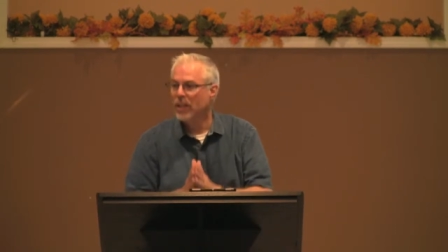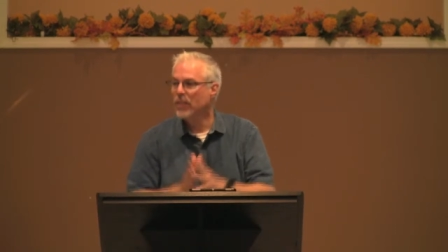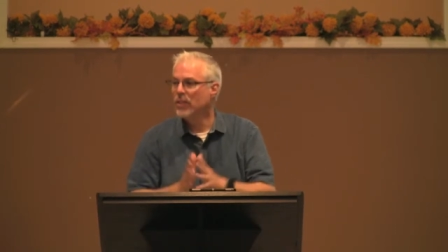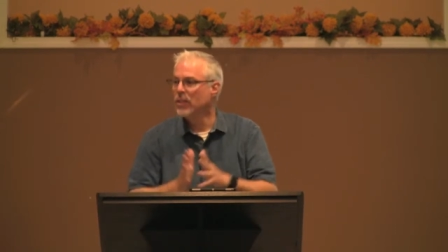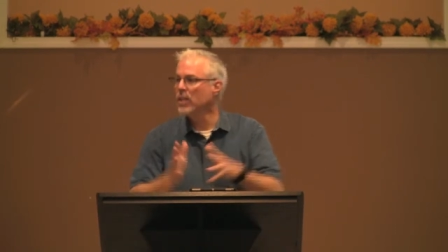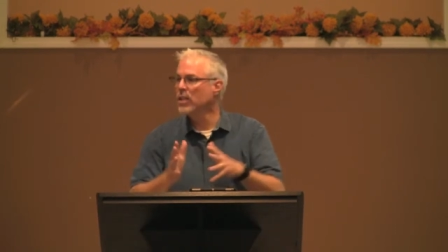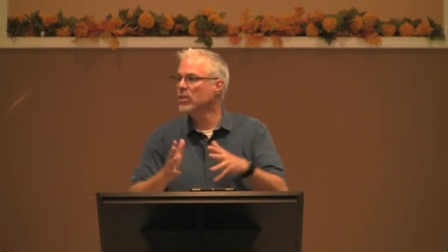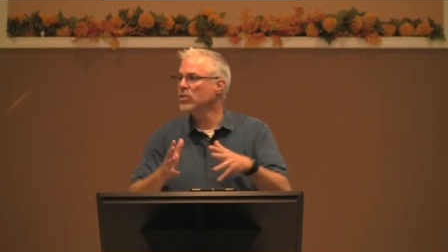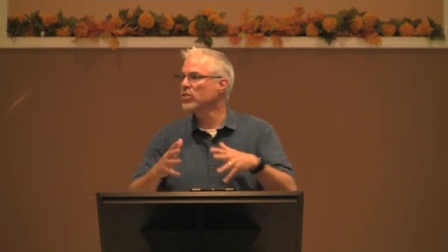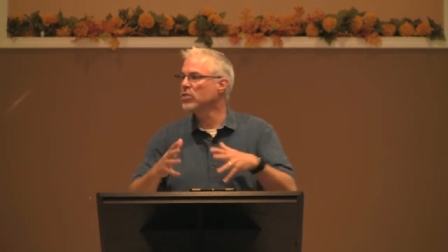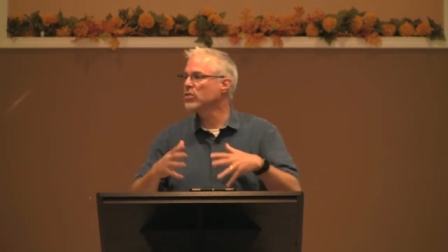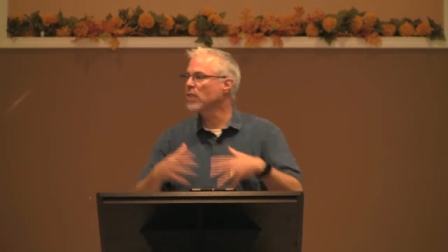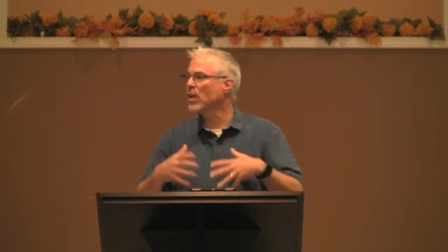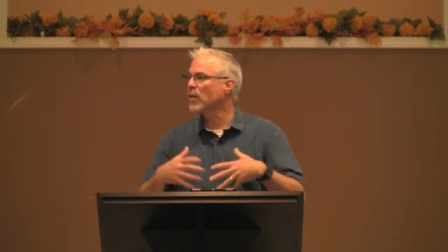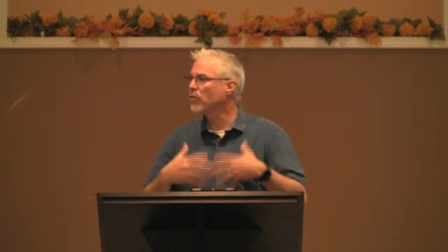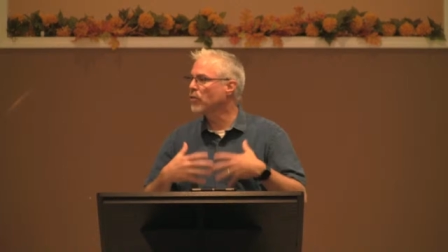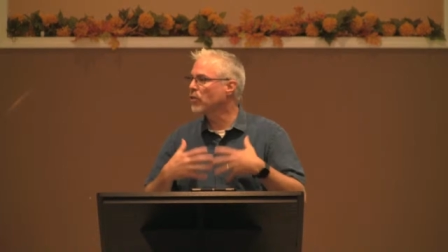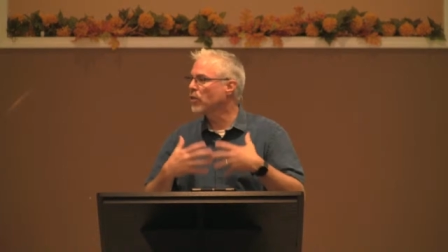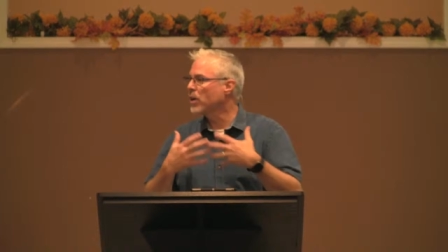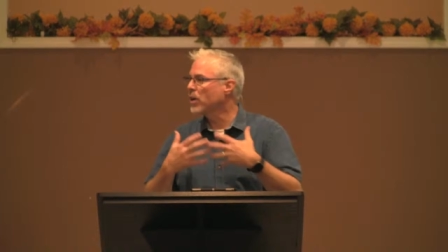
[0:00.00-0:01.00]
These
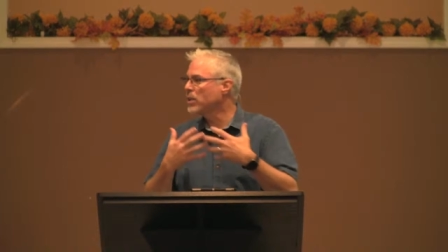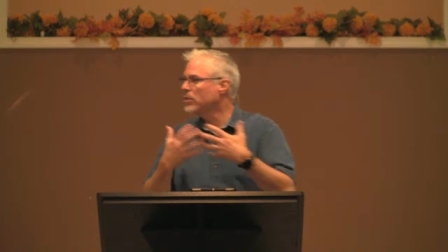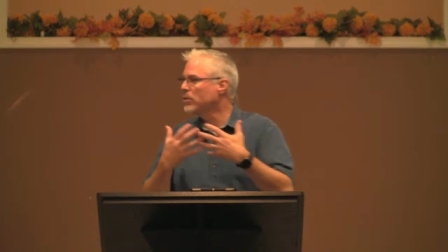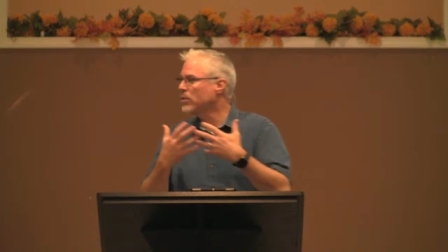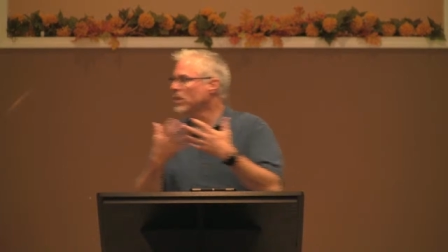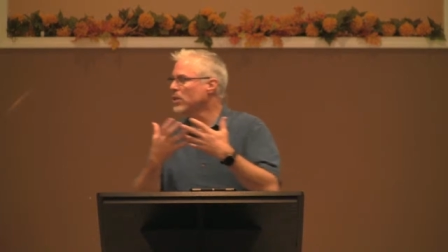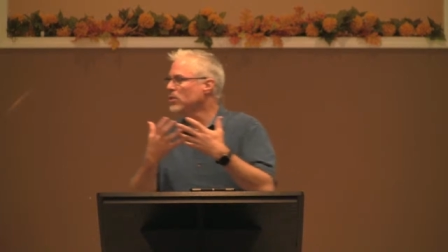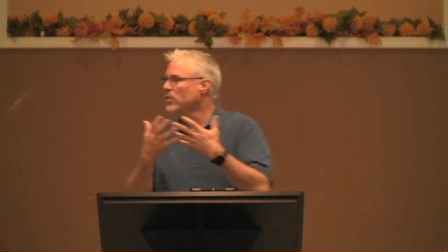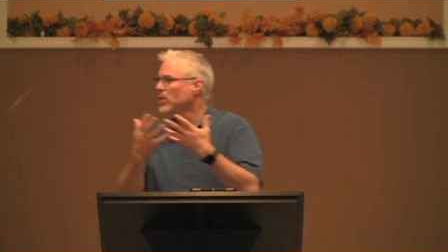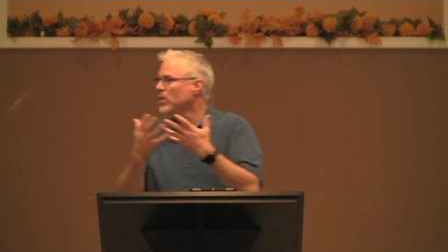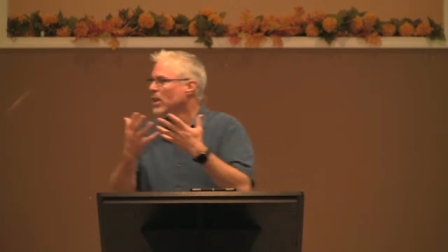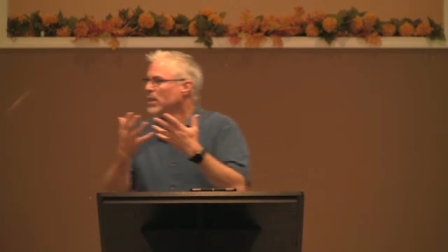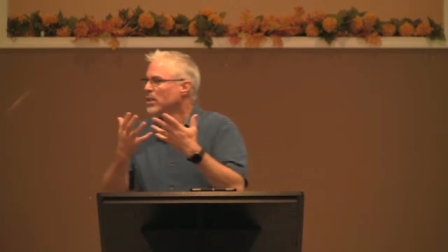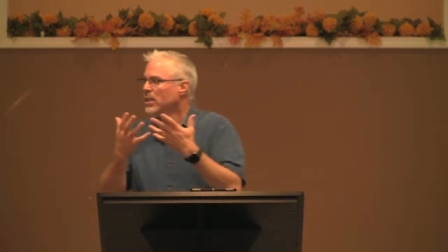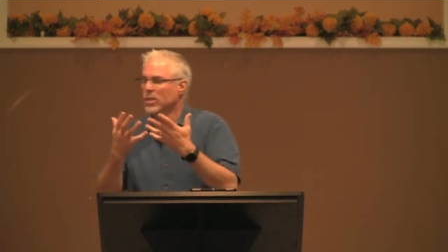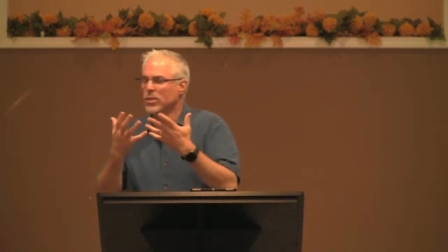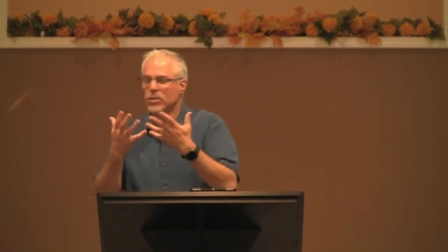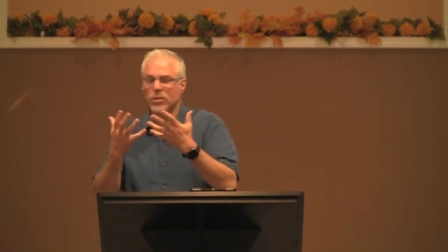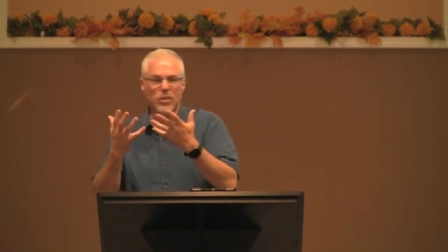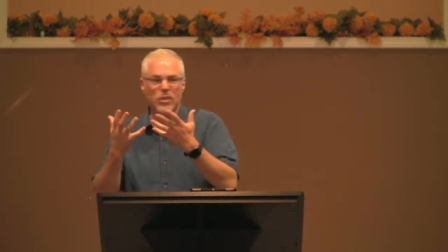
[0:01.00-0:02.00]
sufferings, these, these